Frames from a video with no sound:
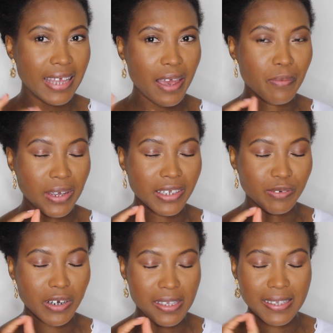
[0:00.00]
there, but
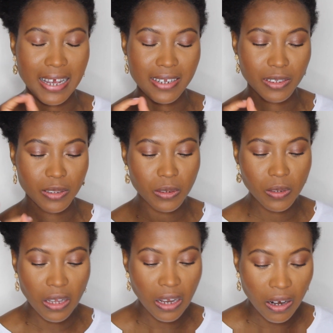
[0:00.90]
it's very
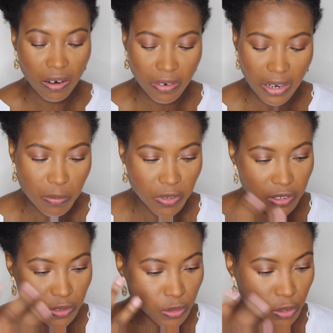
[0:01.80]
subtle. Right, I'm
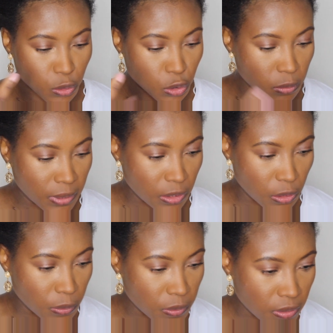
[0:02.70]
going to contour my
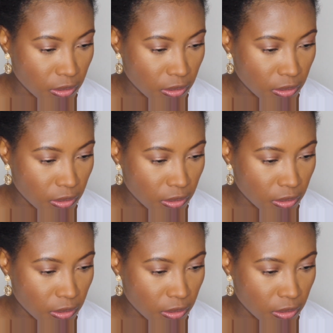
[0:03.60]
nose.